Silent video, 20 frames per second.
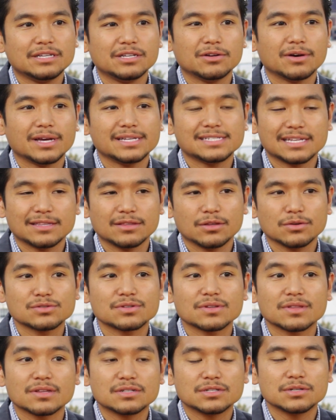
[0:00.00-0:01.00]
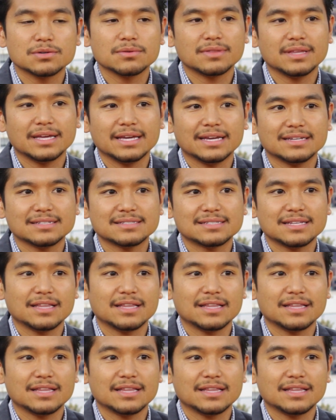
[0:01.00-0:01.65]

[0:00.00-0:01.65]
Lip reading: You know, I said those are the two things,